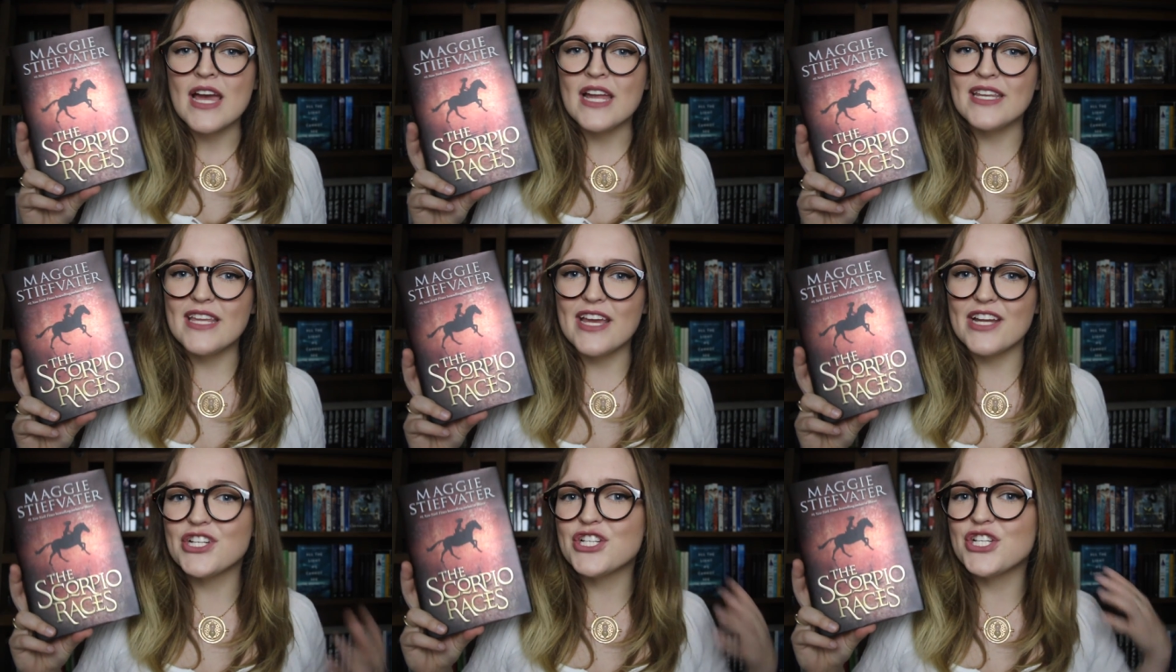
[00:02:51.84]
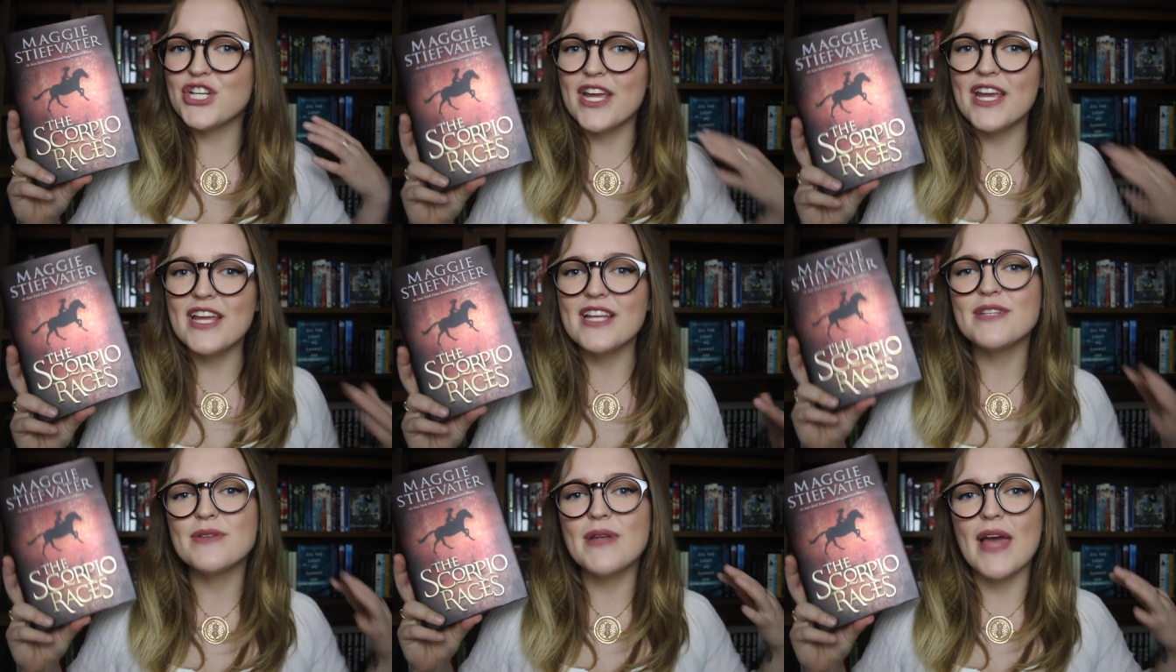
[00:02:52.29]
and yet
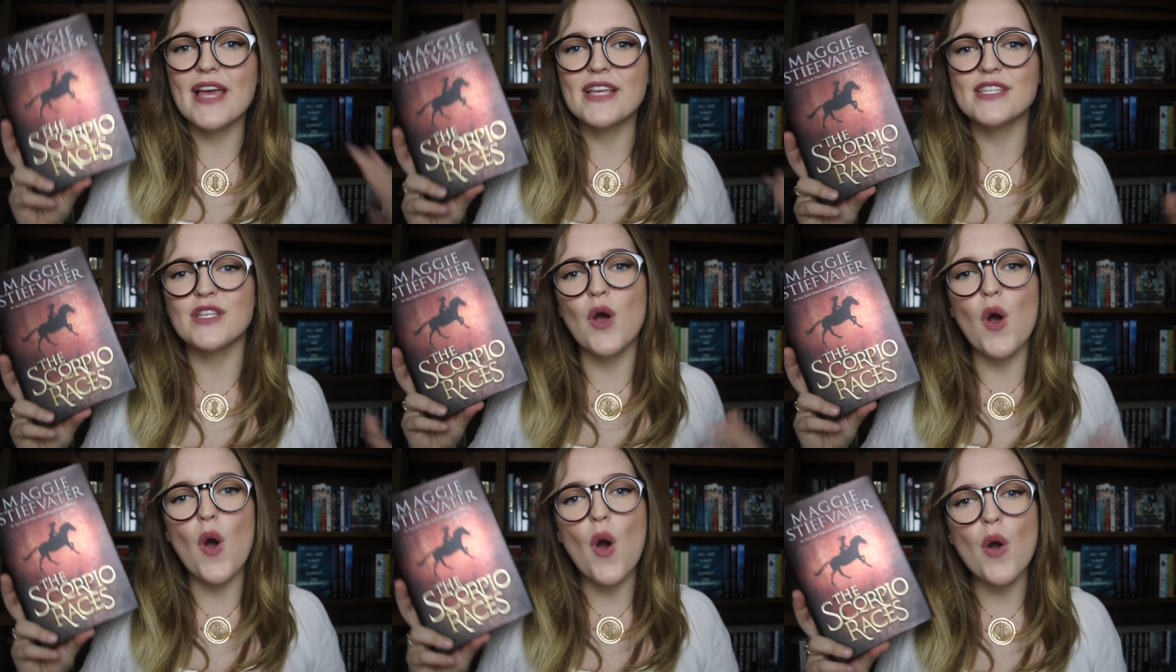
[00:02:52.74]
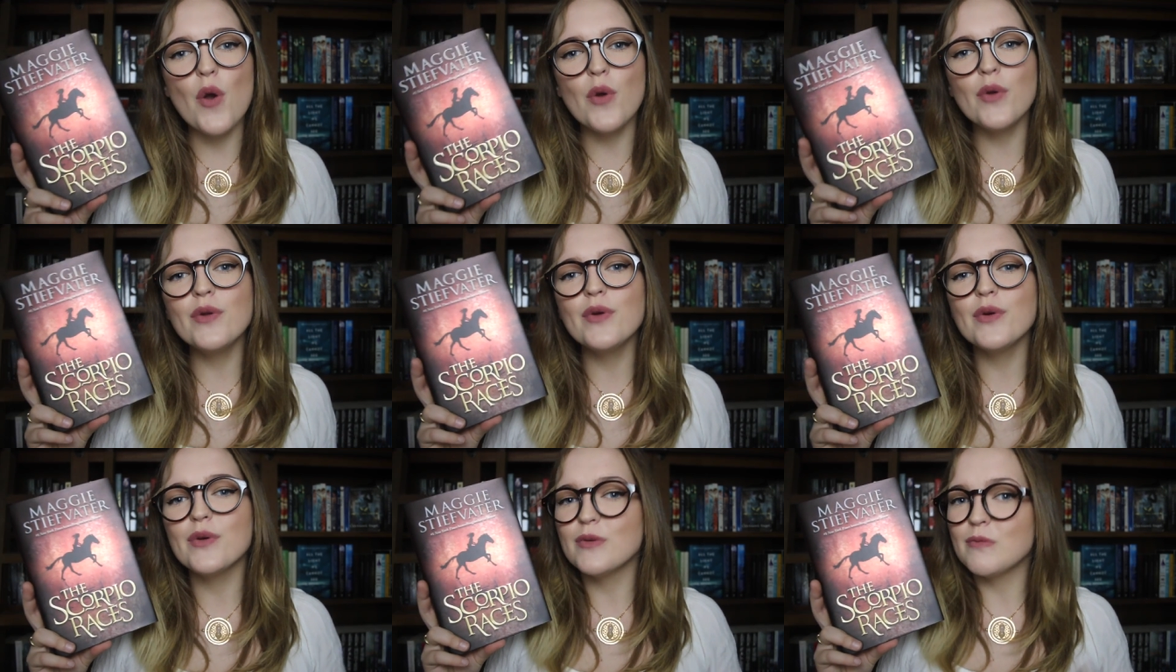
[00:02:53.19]
she takes her
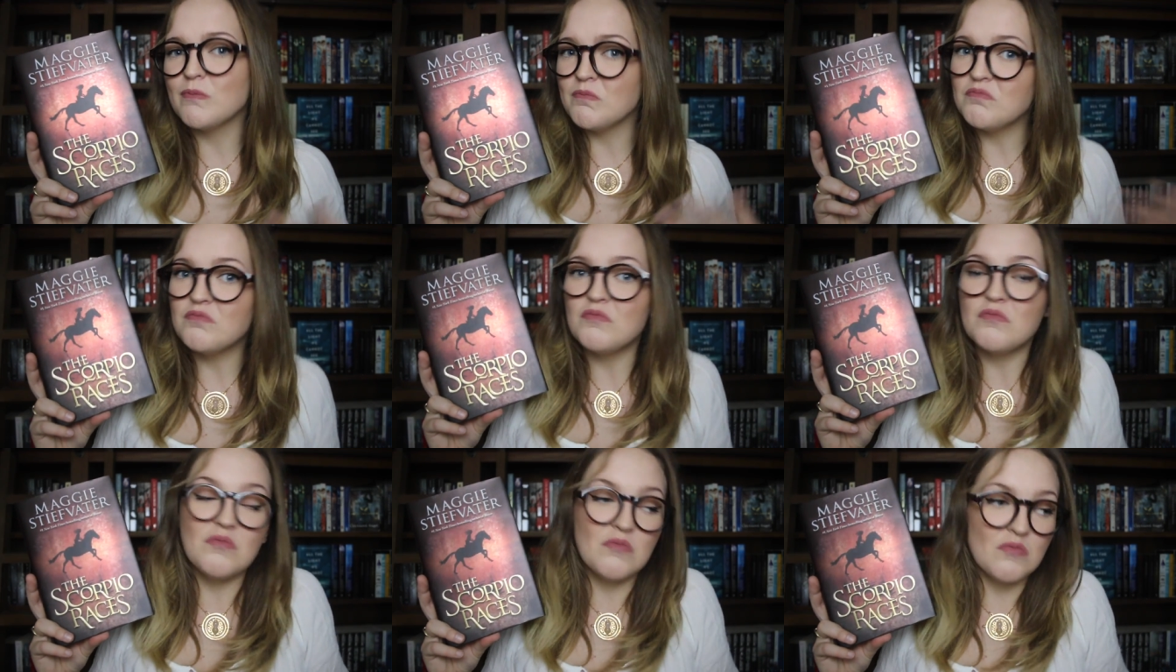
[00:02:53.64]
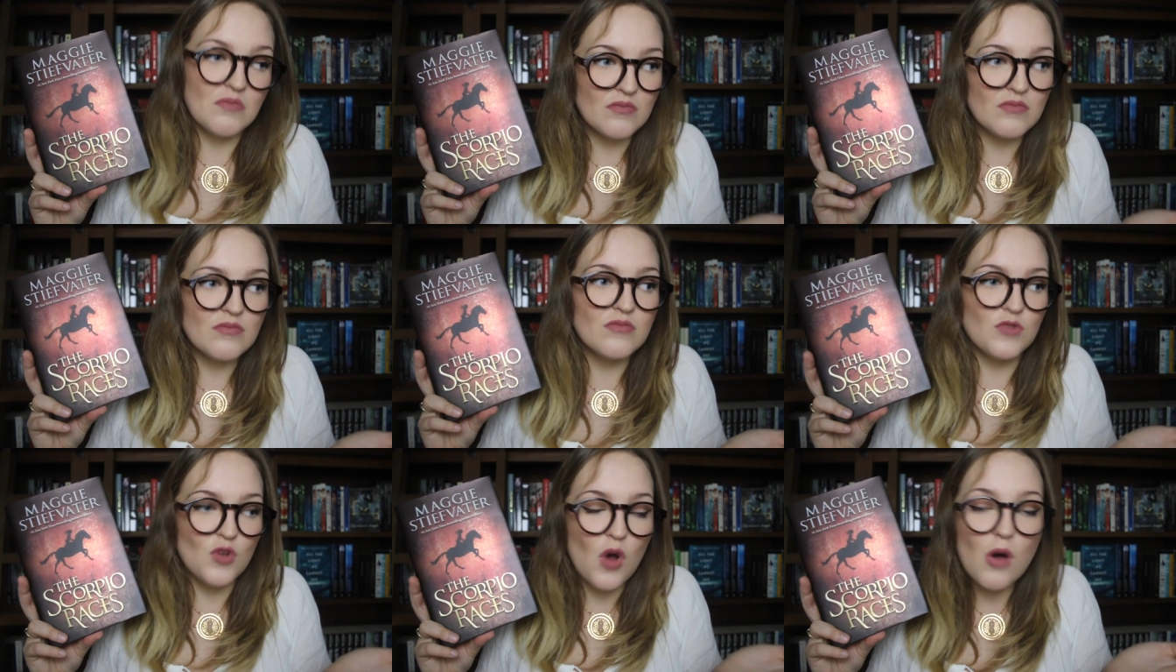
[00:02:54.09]
own
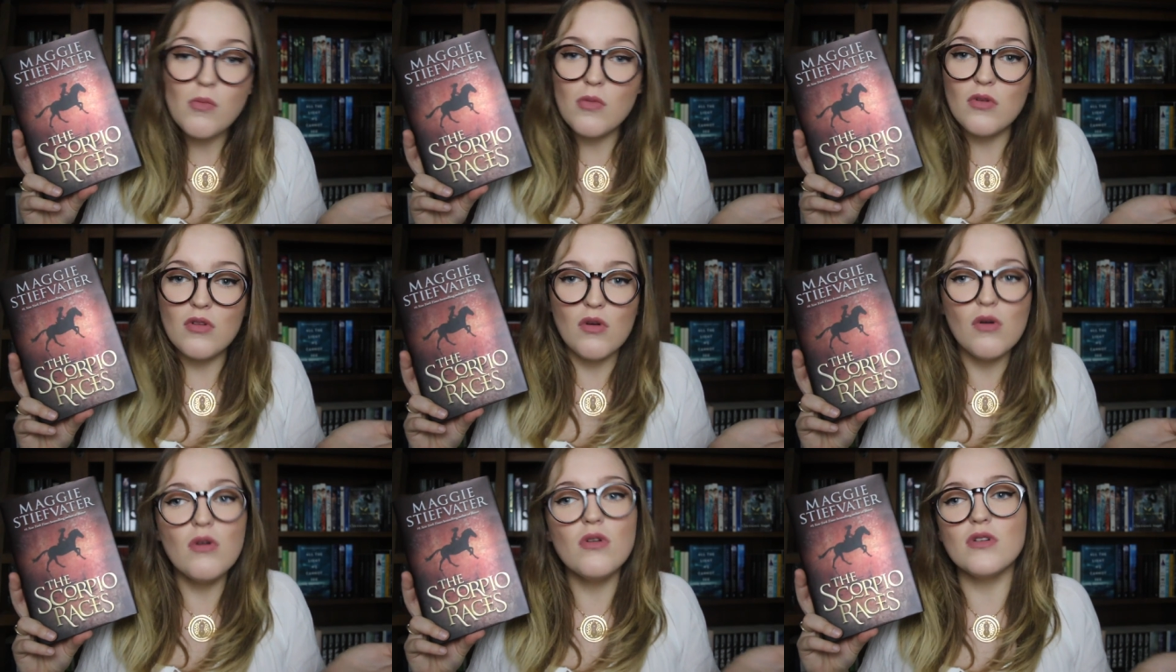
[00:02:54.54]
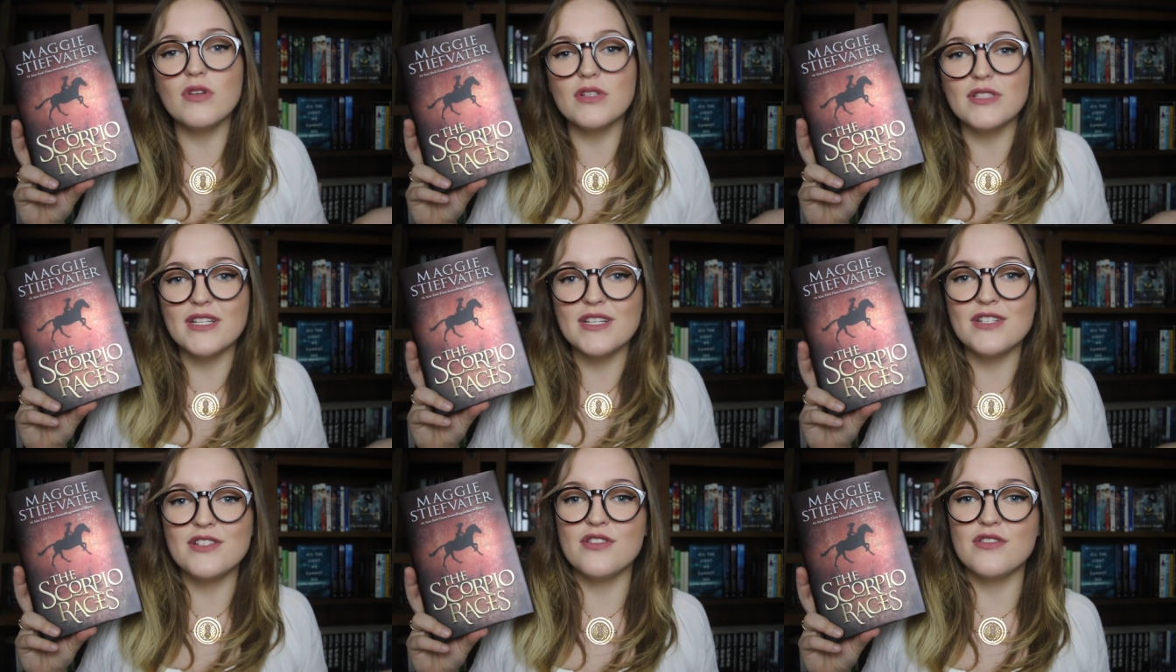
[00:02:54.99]
normal
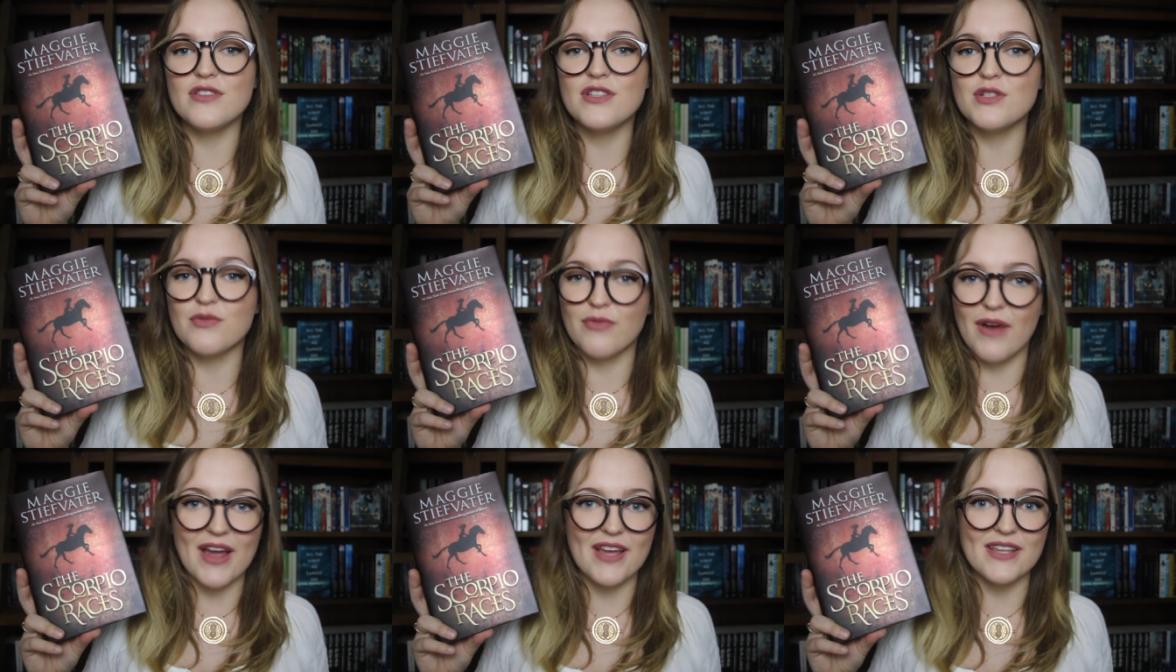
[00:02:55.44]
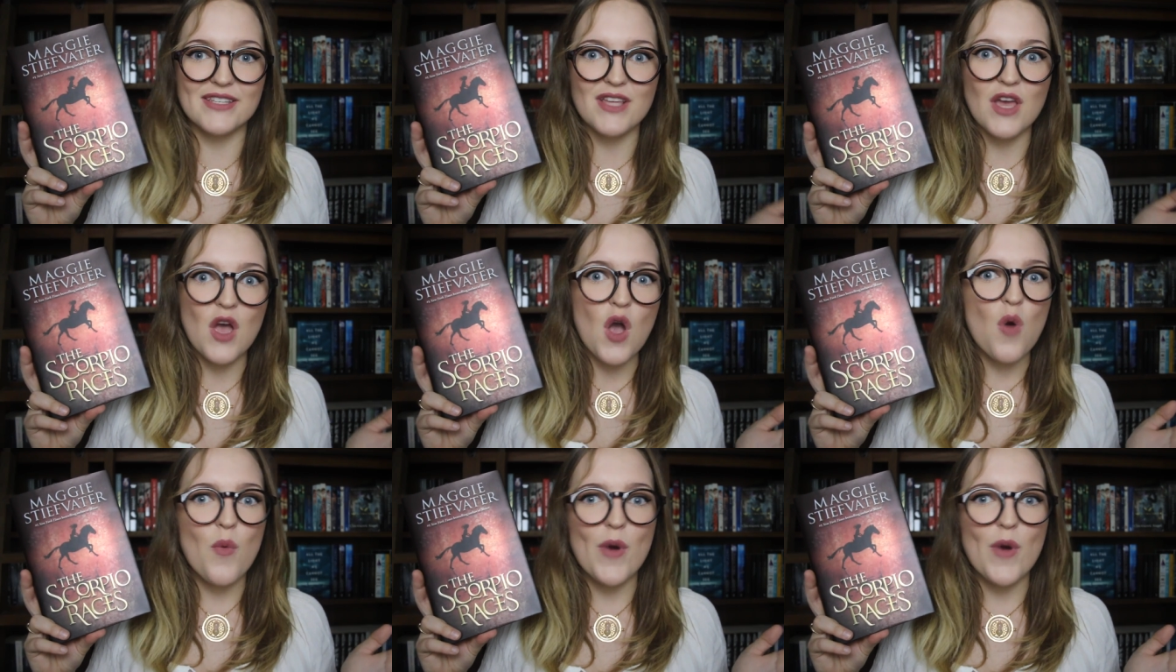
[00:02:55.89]
horse into this race